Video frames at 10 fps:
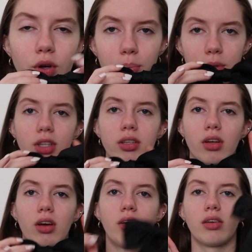You can put this
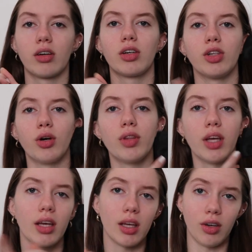on
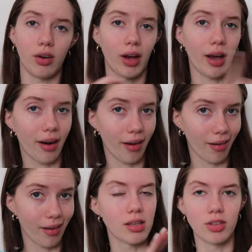clothing in your
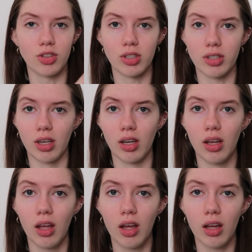hair. It's just a
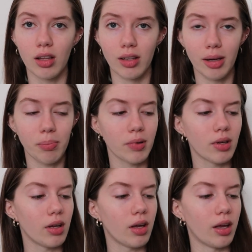clip
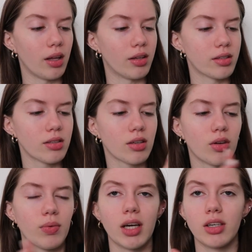and this is a
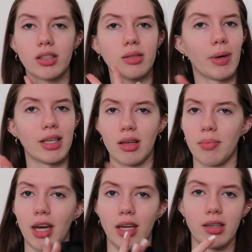good way to just spice up
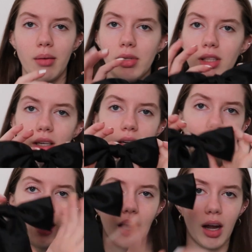any type of look
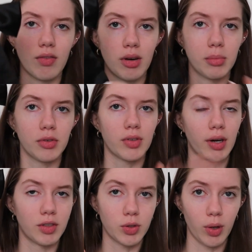and I got it from
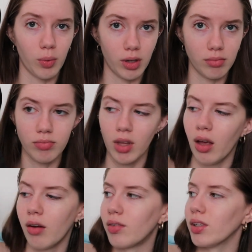Forever 21
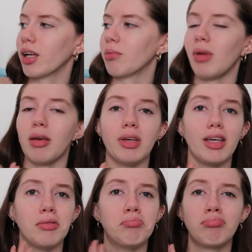for like
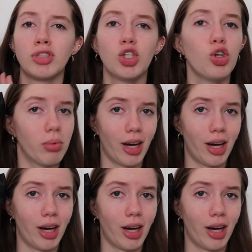maybe two